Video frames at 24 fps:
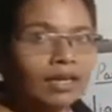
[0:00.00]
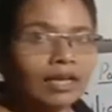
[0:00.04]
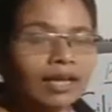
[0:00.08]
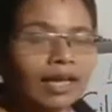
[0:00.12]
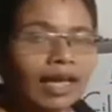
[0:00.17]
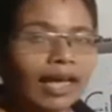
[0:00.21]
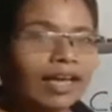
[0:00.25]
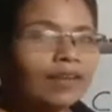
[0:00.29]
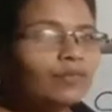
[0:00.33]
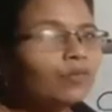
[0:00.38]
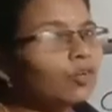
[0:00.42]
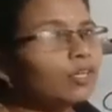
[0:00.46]

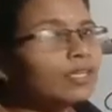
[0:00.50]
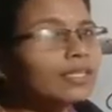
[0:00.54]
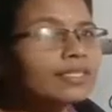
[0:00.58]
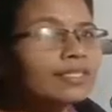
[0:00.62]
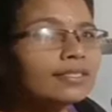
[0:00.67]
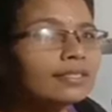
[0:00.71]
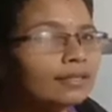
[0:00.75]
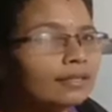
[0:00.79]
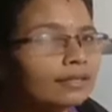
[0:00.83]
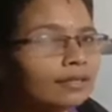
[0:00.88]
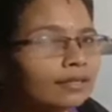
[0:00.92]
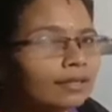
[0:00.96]
And what
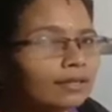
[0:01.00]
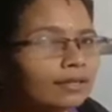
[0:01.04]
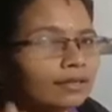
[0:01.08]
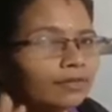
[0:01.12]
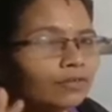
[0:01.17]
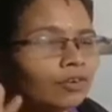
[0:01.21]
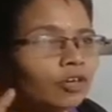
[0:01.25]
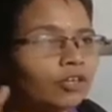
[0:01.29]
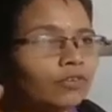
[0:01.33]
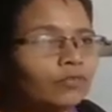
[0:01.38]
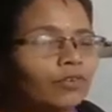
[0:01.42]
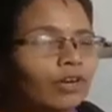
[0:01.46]
is the
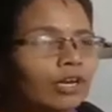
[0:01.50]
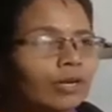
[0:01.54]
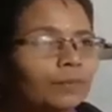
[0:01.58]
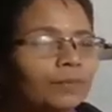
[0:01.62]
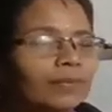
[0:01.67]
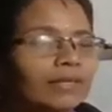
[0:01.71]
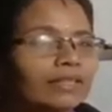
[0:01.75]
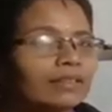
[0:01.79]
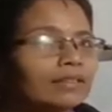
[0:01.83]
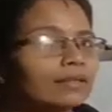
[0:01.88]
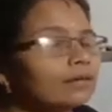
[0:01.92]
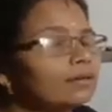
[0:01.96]
what will
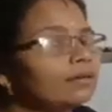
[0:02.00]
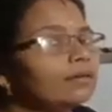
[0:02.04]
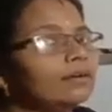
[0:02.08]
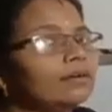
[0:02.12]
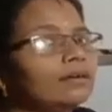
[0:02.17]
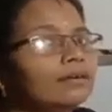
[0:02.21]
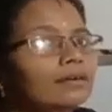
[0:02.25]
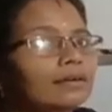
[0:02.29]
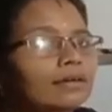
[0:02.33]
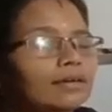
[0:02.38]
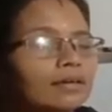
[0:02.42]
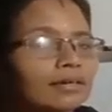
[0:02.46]
be
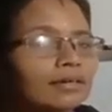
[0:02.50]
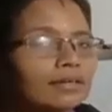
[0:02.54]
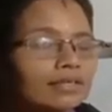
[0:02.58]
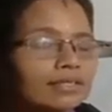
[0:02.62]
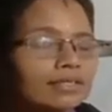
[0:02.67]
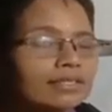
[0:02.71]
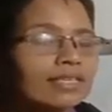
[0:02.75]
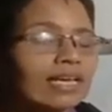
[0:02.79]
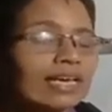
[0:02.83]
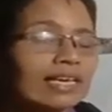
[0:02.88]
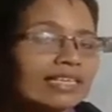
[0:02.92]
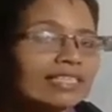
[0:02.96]
the
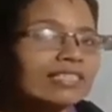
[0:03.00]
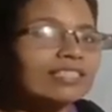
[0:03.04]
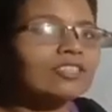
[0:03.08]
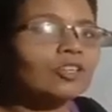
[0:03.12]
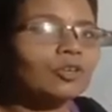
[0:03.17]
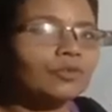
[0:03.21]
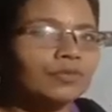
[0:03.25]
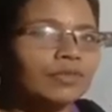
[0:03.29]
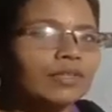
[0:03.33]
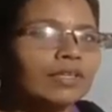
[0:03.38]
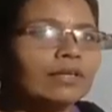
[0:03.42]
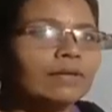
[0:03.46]
size
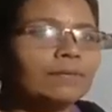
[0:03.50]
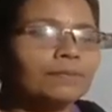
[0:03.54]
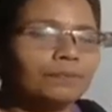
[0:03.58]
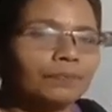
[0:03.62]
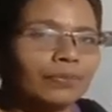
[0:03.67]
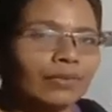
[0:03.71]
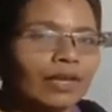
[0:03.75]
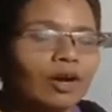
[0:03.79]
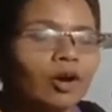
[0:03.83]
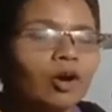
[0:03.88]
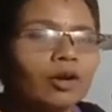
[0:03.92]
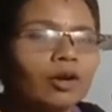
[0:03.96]
of the,
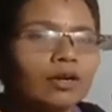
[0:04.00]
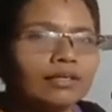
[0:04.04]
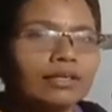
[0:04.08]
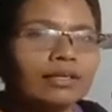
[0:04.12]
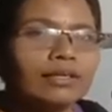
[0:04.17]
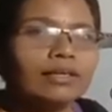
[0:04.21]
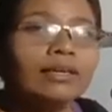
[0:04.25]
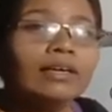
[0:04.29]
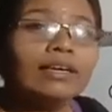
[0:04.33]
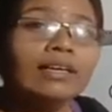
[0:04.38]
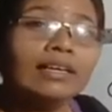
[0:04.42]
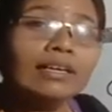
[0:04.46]
or
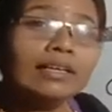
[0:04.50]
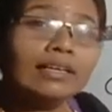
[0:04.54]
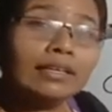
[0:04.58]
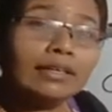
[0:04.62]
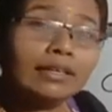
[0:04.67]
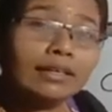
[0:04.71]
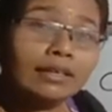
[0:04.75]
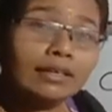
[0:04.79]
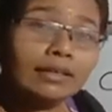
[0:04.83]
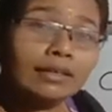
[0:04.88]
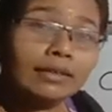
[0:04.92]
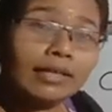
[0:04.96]
the
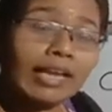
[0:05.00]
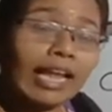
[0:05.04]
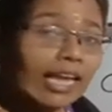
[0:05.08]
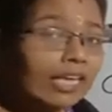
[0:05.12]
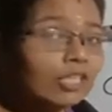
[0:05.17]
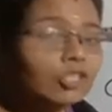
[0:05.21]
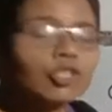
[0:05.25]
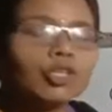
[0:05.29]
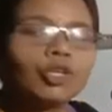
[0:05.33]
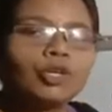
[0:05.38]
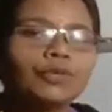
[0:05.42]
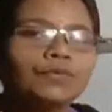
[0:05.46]

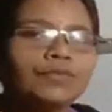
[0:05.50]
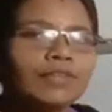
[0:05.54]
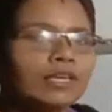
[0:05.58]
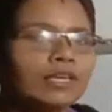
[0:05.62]
nature of the